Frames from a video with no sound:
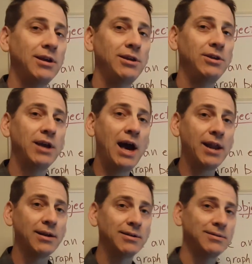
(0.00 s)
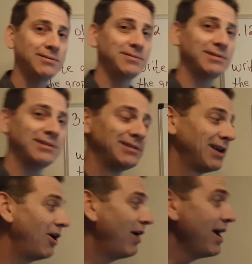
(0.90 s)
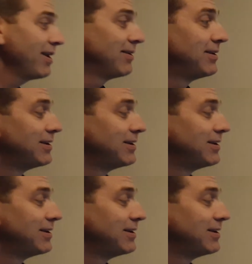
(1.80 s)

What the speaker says: You got it. All right?